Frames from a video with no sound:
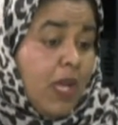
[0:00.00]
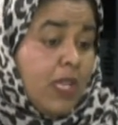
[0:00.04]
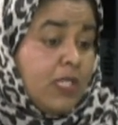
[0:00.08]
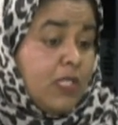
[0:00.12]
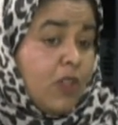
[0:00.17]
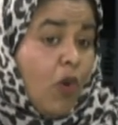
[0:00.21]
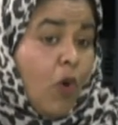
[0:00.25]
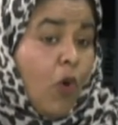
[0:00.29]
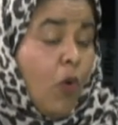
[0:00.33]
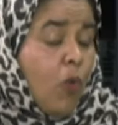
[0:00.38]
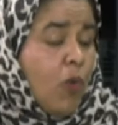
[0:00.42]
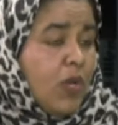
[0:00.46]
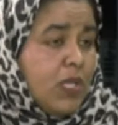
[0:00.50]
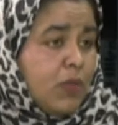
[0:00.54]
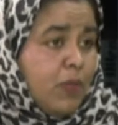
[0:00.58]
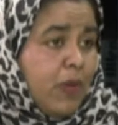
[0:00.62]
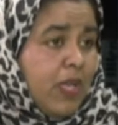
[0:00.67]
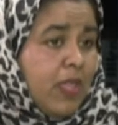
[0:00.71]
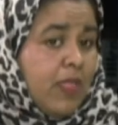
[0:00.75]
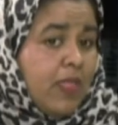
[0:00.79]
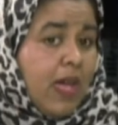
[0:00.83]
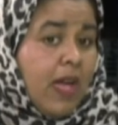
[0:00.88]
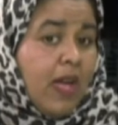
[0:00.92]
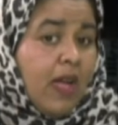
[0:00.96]
has always
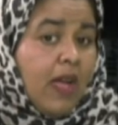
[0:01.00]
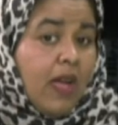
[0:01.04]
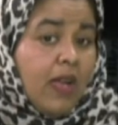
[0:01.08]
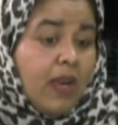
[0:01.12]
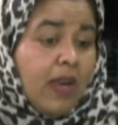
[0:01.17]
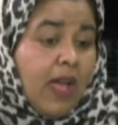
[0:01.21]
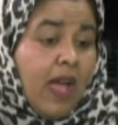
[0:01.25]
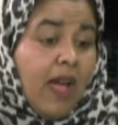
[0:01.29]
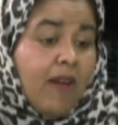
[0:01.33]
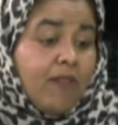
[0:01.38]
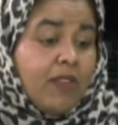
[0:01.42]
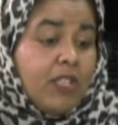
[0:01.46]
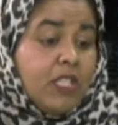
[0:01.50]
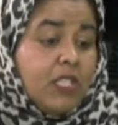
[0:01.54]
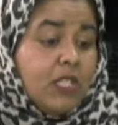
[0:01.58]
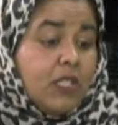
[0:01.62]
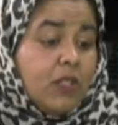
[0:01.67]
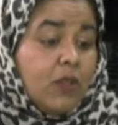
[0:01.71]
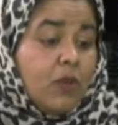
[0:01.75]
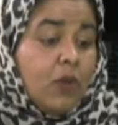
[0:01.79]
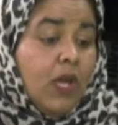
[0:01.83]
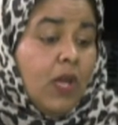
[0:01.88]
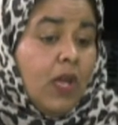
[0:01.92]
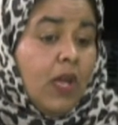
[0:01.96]
been there, and having
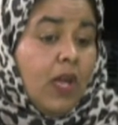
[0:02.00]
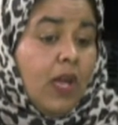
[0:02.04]
to